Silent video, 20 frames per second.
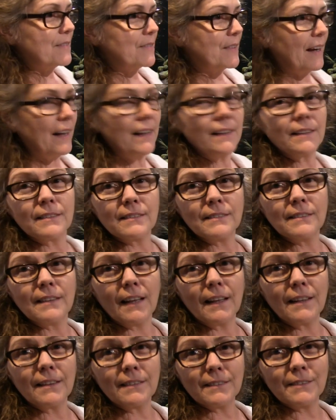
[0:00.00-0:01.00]
of that,
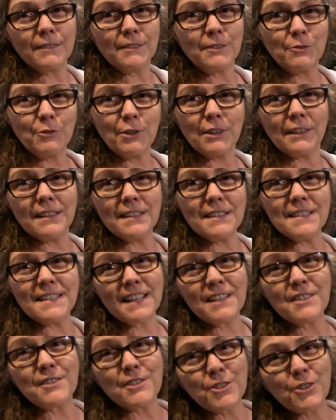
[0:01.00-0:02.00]
that really
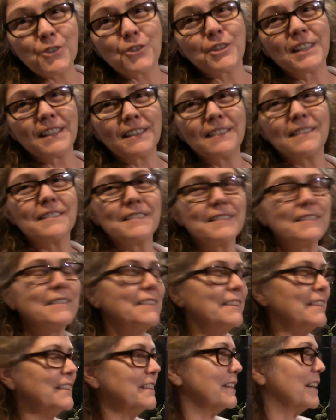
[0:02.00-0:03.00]
intense green
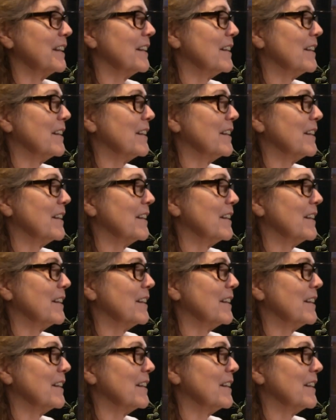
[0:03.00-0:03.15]
and